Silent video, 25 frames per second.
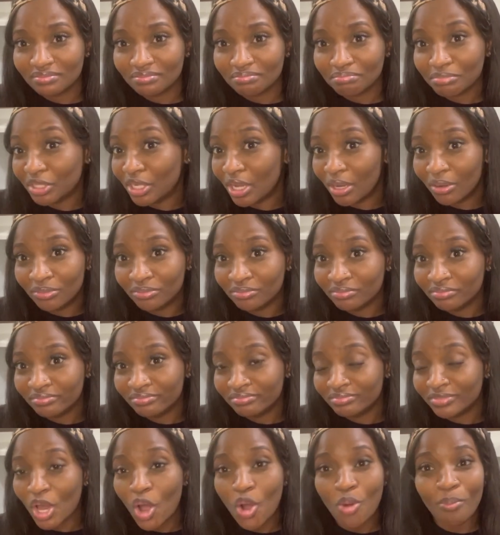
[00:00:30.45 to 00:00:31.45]
But no,
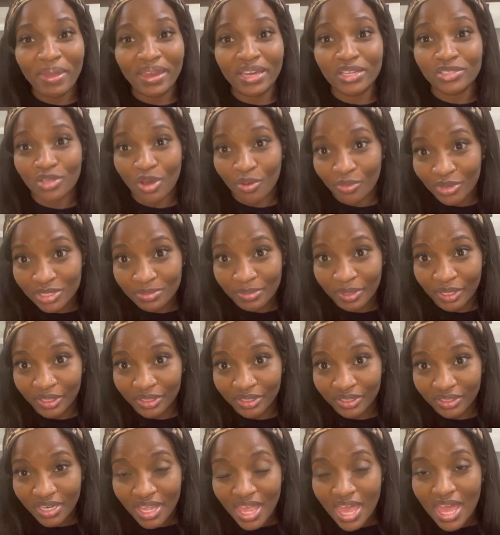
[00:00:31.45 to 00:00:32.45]
homemade is always
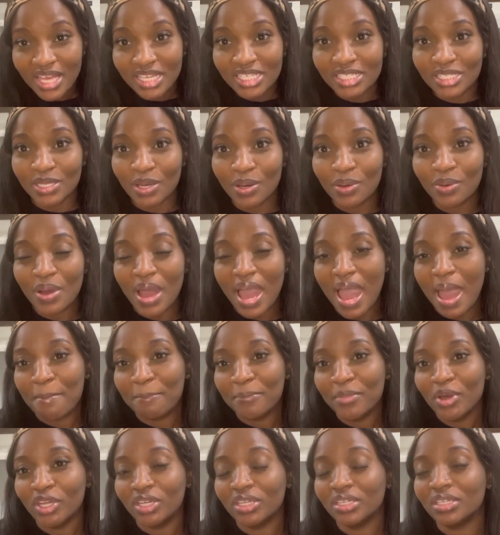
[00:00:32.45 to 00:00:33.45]
better. So I'm
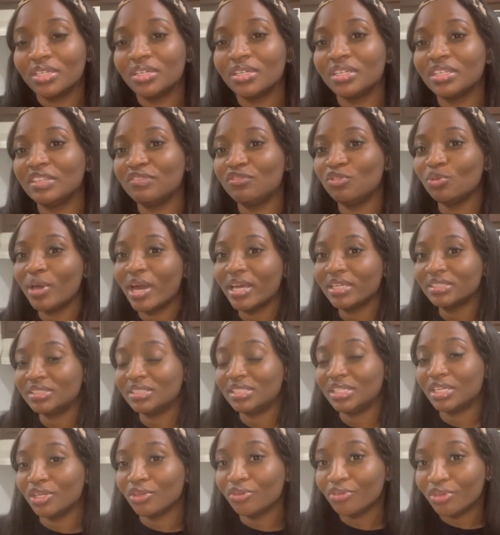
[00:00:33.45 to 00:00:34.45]
gonna give you guys the
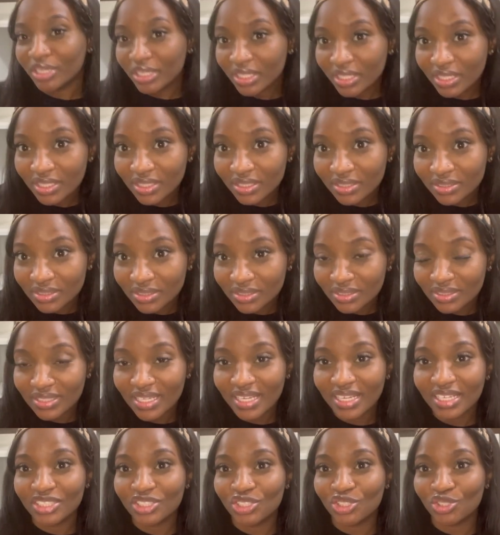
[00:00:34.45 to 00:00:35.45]
ingredients
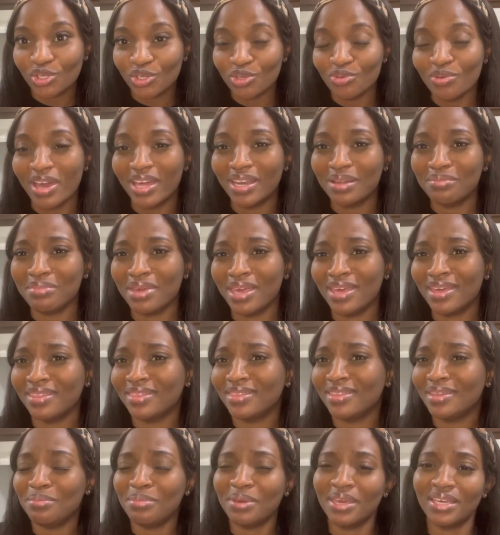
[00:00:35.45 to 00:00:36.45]
and show you how to make
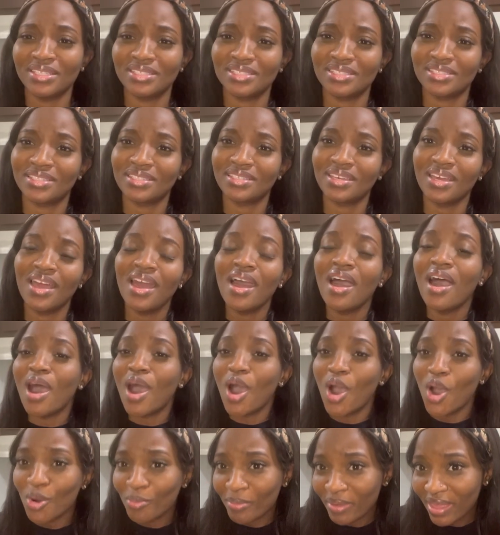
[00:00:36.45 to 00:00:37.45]
the best
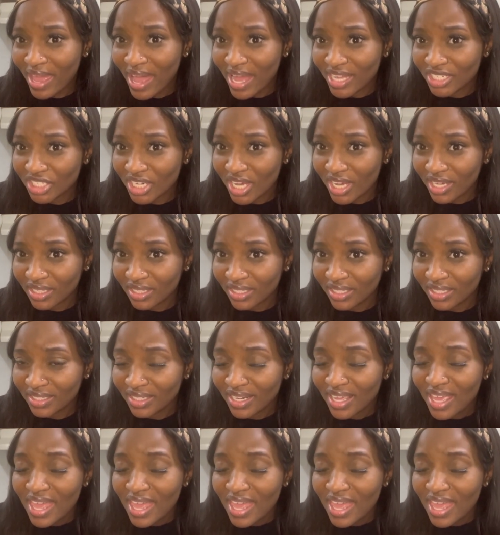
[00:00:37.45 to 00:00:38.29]
homemade hot chocolate.